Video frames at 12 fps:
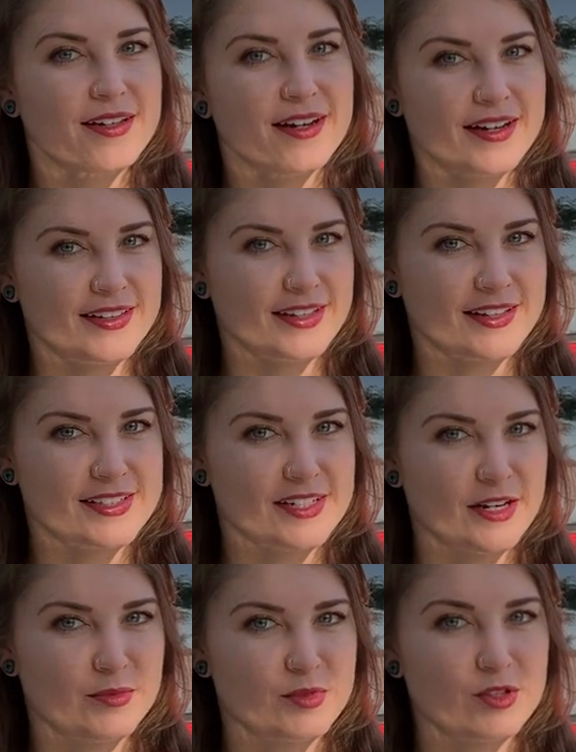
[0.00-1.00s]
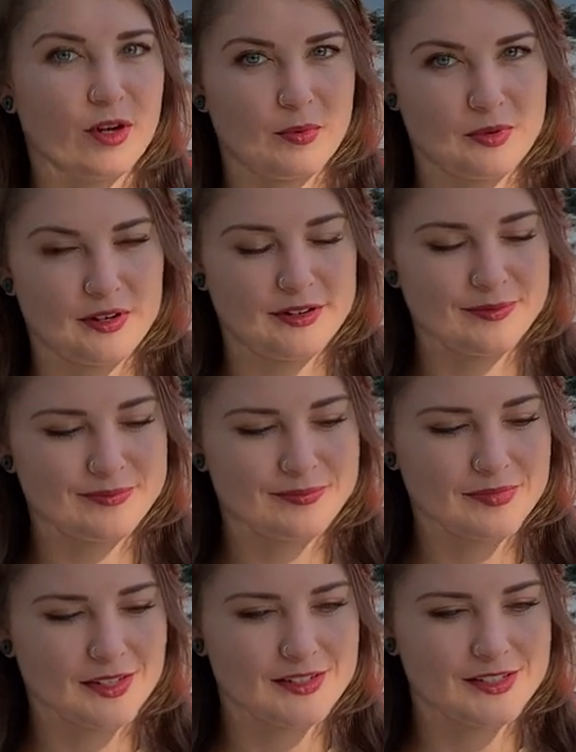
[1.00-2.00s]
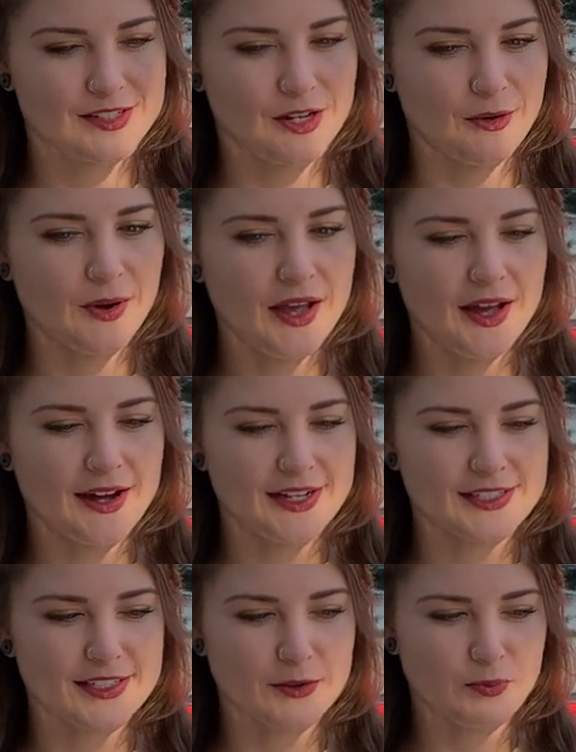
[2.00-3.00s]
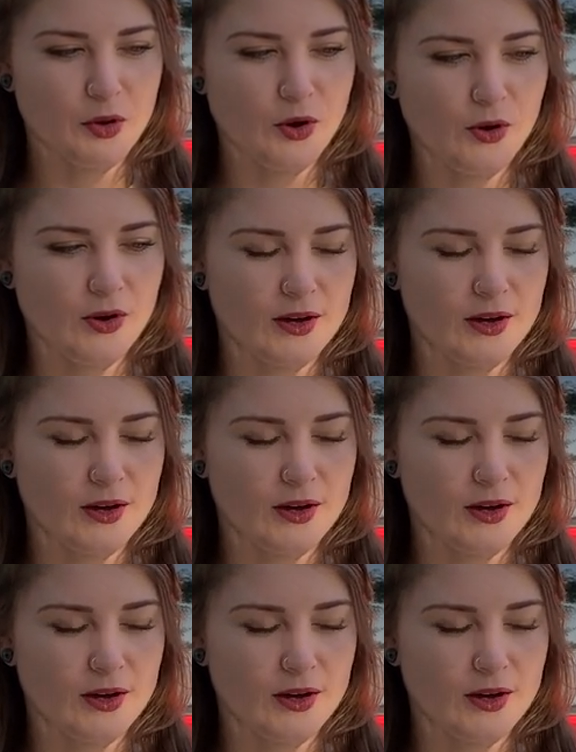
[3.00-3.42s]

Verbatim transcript: I think it's time to upgrade. So I did a poll.